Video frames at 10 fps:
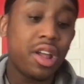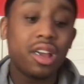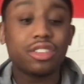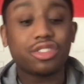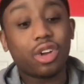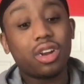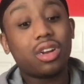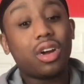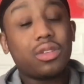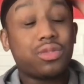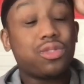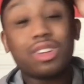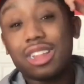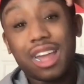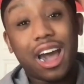Started off
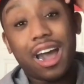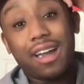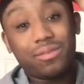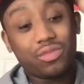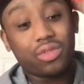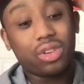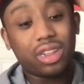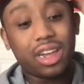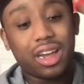really hot. Really